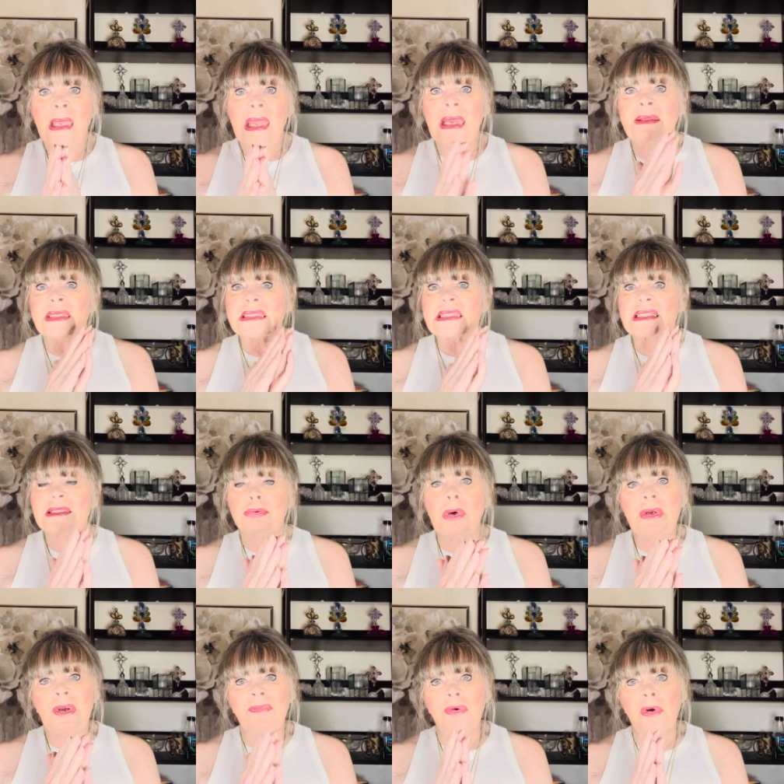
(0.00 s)
And this is
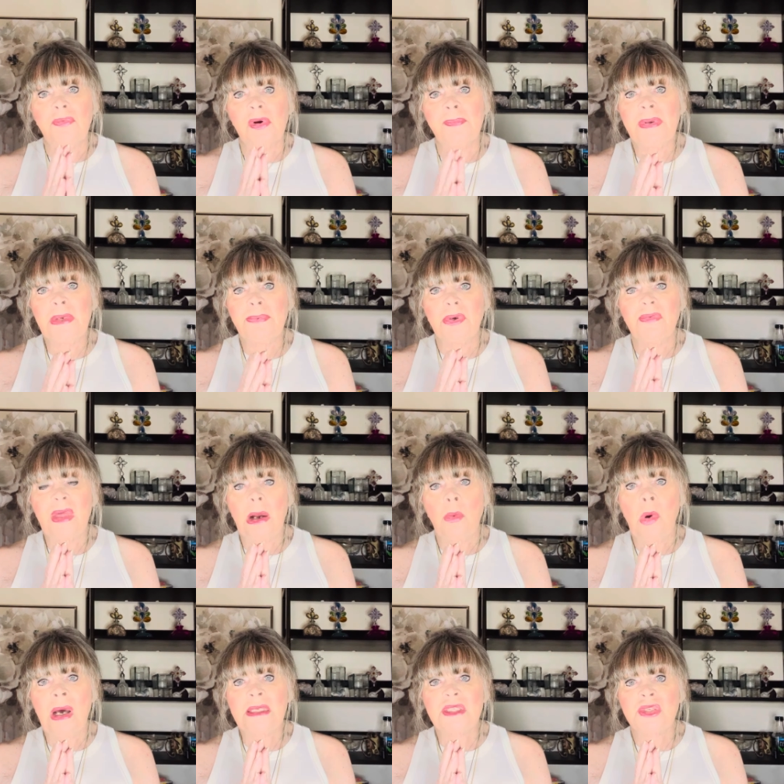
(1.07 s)
wonderful for people that
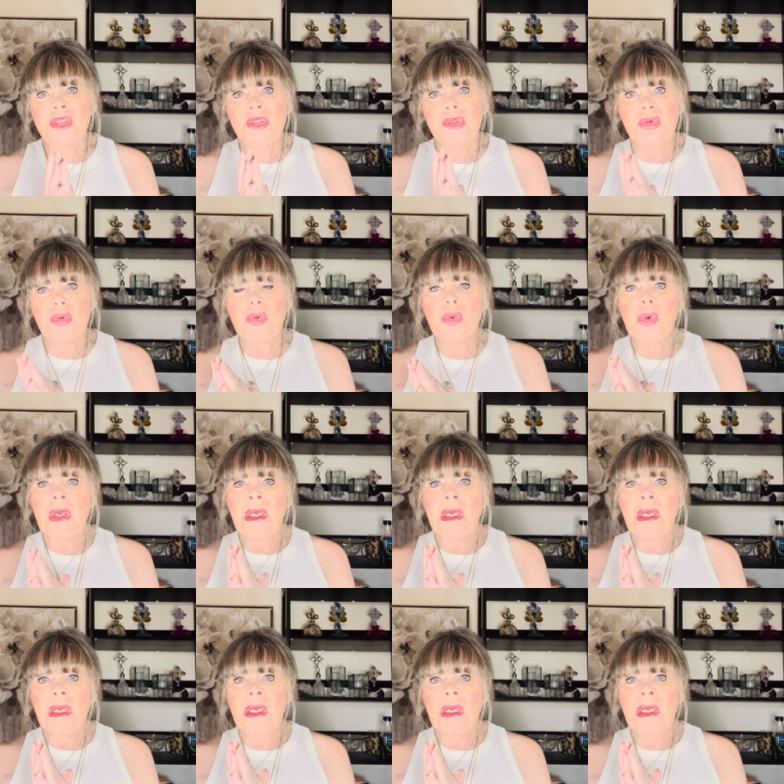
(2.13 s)
want to